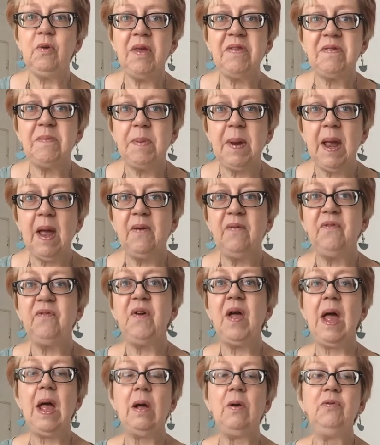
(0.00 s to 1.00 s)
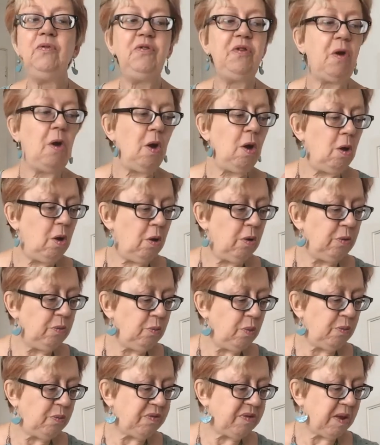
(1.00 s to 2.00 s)
recipe I found on,
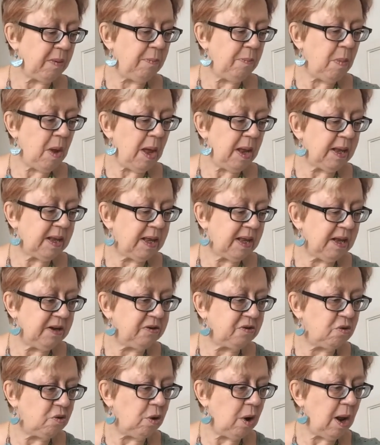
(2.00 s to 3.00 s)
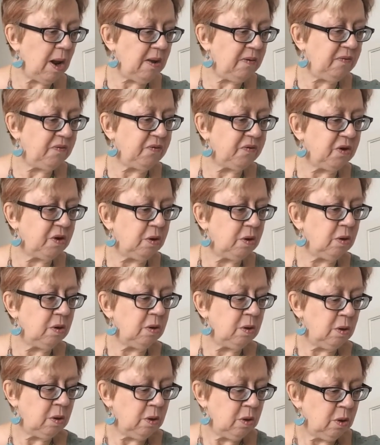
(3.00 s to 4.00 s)
what was it, My Kid Craft?
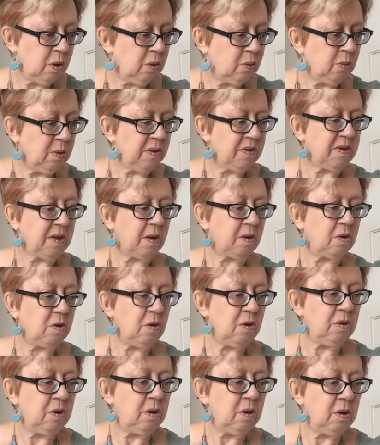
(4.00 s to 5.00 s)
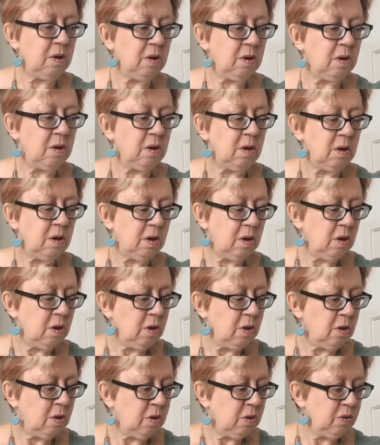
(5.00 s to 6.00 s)
Where's that gone?
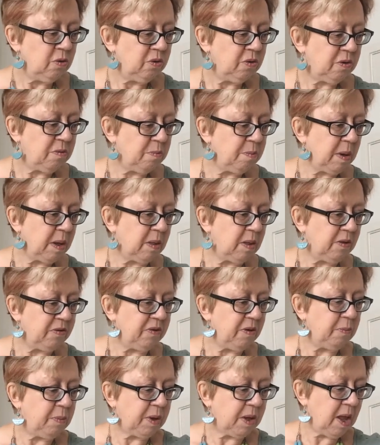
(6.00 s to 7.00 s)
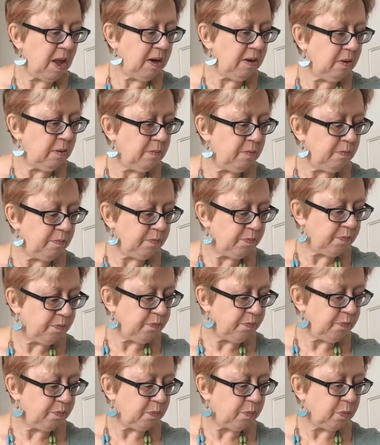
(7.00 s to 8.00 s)
Just pick that up again.
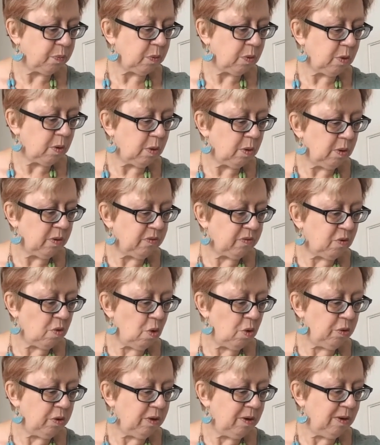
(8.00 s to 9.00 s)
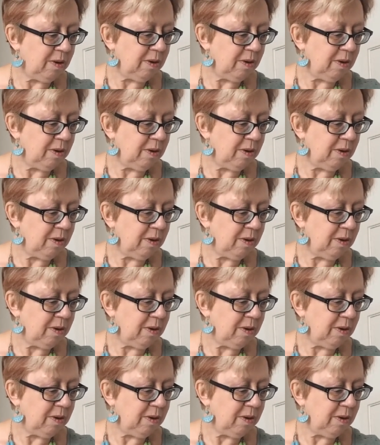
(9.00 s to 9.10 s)
It's gone.